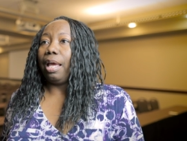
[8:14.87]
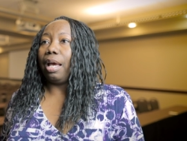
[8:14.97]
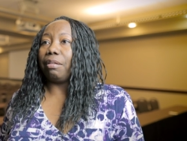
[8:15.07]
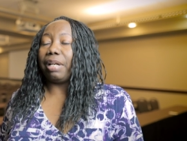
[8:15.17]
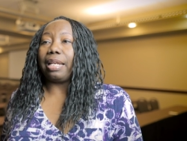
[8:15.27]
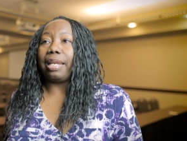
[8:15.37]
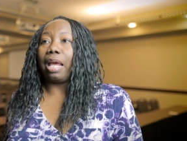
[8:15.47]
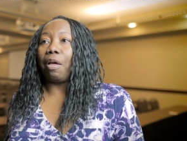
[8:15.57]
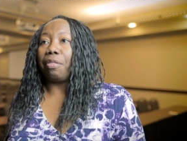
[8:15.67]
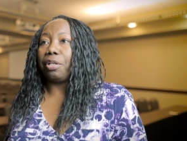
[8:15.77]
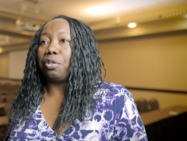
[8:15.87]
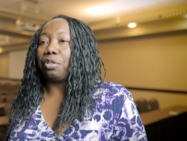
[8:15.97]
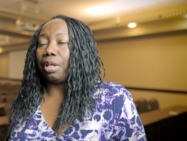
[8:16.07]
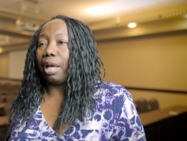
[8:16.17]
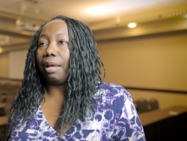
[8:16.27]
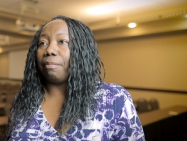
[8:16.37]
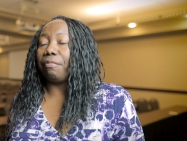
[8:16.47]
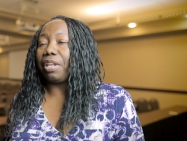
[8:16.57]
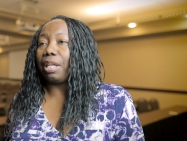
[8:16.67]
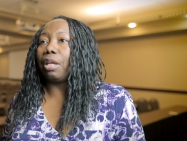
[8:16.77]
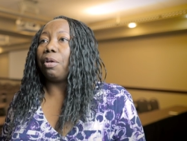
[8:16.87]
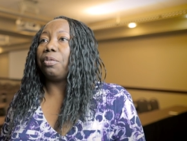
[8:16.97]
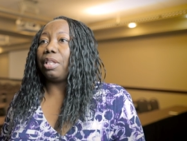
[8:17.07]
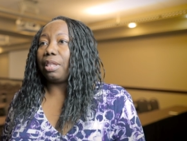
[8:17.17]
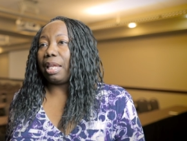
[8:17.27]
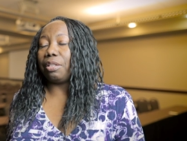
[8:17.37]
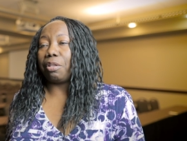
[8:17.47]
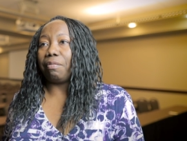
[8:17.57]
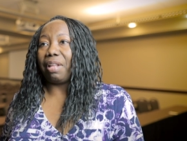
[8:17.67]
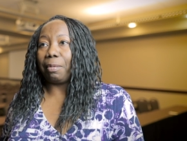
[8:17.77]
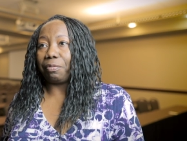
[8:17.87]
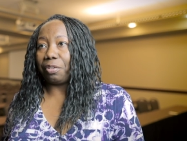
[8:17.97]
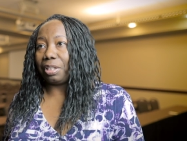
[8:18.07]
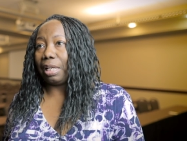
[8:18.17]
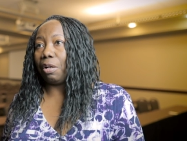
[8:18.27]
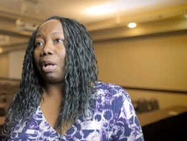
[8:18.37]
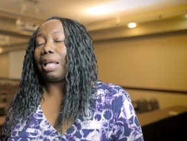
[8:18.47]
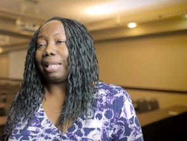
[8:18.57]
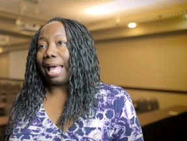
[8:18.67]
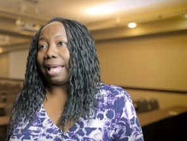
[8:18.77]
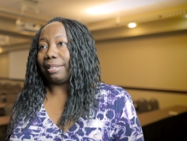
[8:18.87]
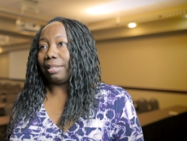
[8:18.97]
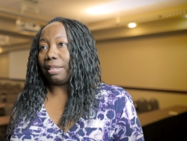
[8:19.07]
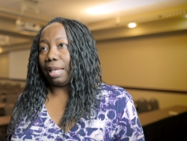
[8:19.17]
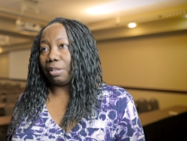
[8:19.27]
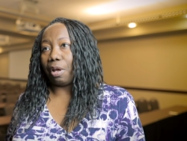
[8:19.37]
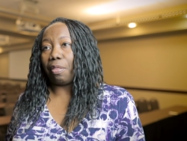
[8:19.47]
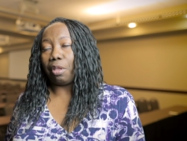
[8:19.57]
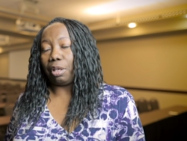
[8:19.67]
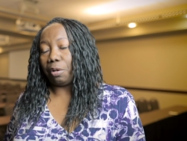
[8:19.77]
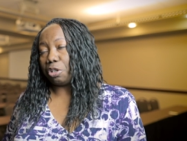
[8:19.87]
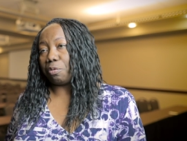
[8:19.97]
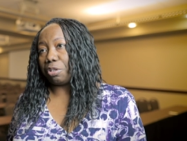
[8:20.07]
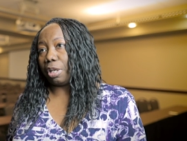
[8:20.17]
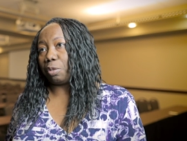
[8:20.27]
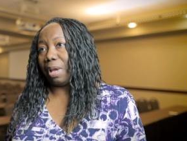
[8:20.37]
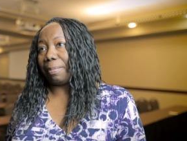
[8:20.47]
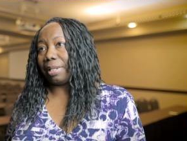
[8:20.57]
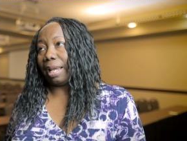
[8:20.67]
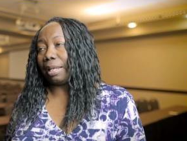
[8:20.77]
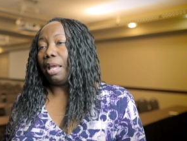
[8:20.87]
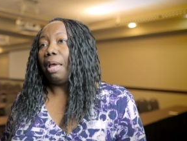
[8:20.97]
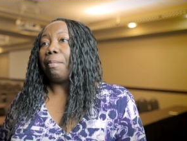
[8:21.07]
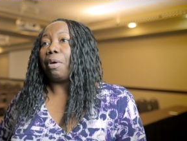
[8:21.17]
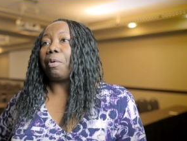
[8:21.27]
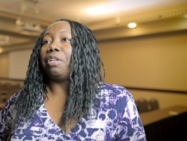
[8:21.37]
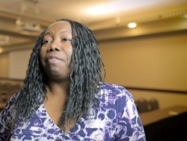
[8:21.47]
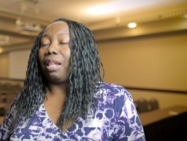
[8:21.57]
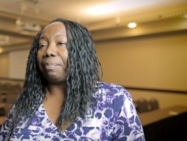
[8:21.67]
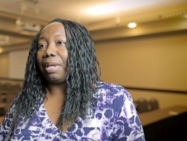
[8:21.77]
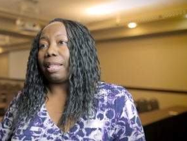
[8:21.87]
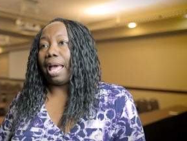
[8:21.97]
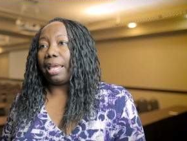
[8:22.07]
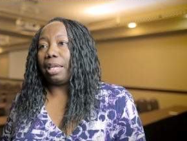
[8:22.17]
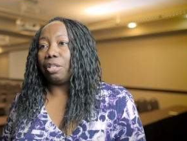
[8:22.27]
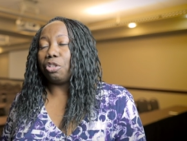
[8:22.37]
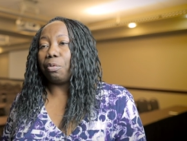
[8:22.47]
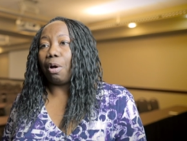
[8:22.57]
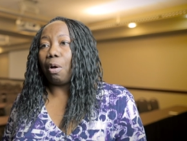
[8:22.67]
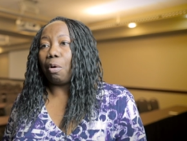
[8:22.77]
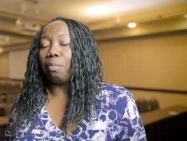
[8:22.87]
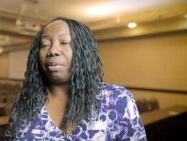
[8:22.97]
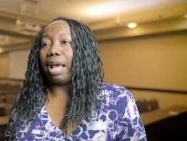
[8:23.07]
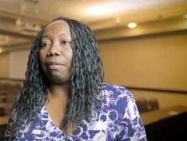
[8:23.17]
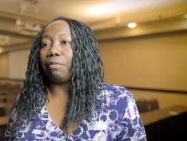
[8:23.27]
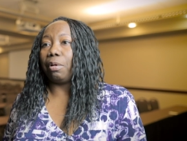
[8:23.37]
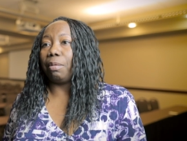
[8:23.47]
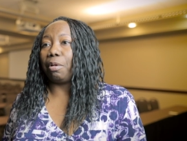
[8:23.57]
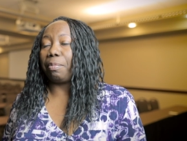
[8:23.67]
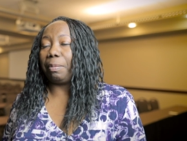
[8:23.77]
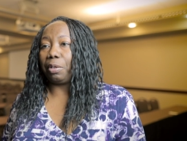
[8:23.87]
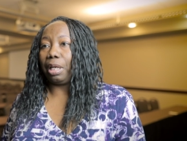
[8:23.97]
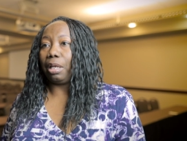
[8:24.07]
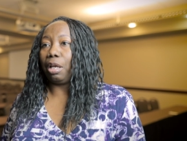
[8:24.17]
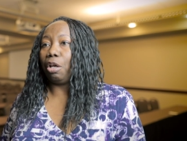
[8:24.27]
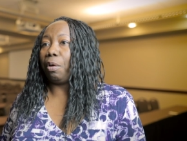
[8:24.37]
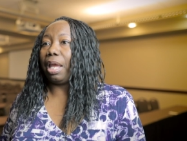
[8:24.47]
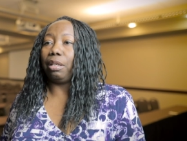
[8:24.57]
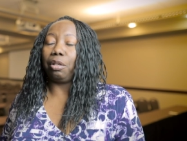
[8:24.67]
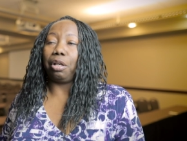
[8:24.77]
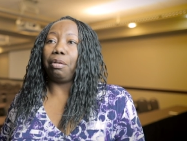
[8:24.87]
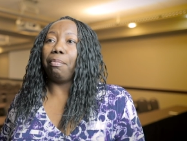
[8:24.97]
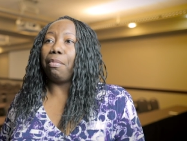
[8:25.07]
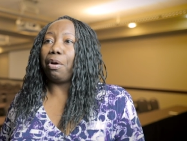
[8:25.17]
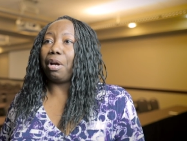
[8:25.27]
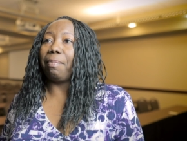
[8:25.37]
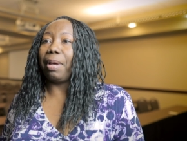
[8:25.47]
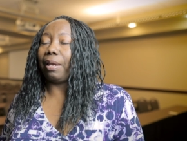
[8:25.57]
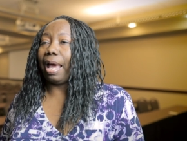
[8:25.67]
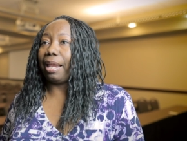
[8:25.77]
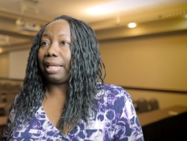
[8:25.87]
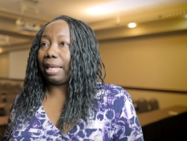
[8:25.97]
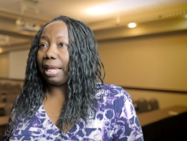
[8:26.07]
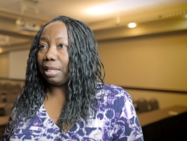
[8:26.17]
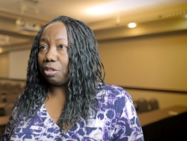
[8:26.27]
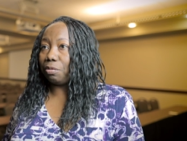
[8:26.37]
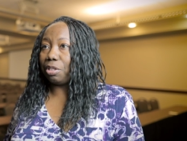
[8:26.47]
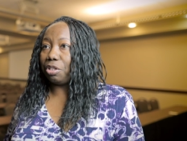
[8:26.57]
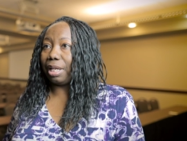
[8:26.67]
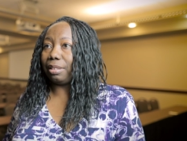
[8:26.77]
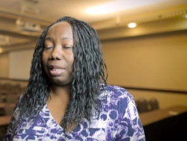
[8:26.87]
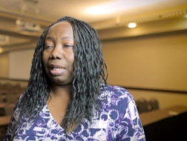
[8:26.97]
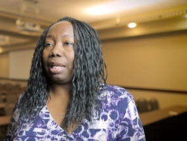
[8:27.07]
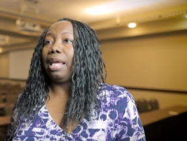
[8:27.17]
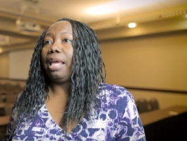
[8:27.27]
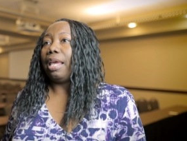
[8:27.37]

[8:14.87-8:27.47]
Uh, right now, there's uh, videos and things that are available for sale, classes and things on the Learn to Adjust website, but we're developing that into a whole platform where people can go and learn more about how to get into adjusting.